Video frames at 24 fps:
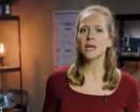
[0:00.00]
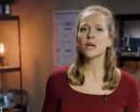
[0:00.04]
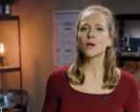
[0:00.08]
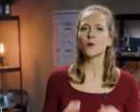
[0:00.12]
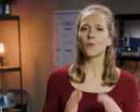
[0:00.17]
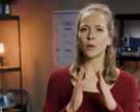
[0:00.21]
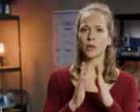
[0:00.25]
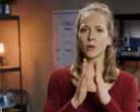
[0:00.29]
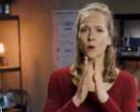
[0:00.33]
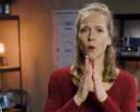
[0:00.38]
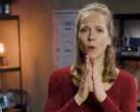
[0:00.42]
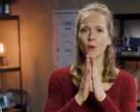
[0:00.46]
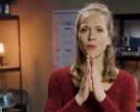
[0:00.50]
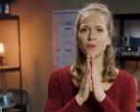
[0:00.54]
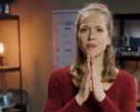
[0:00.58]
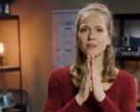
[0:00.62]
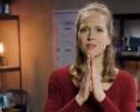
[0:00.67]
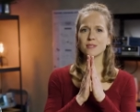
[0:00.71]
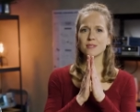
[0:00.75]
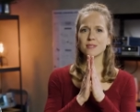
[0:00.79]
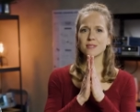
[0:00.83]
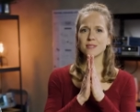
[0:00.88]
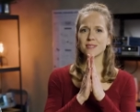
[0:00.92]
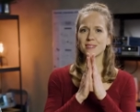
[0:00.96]
We call
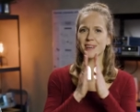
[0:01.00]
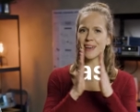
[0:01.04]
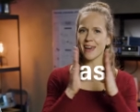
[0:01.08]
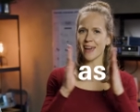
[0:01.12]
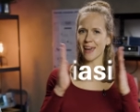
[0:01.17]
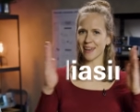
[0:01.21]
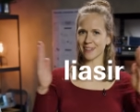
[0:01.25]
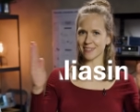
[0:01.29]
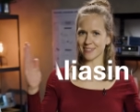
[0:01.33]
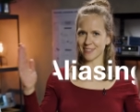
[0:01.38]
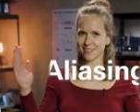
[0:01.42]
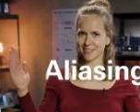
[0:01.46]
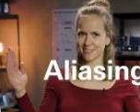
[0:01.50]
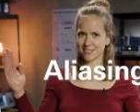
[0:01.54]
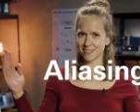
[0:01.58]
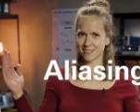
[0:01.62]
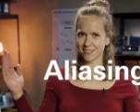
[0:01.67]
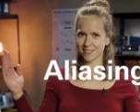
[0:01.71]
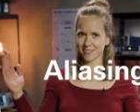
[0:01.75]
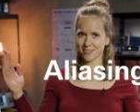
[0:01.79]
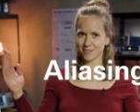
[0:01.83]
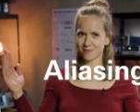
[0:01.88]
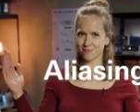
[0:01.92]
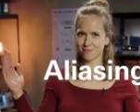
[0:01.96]
this
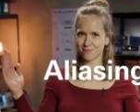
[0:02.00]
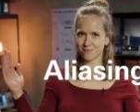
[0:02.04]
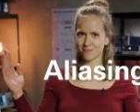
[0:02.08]
aliasing.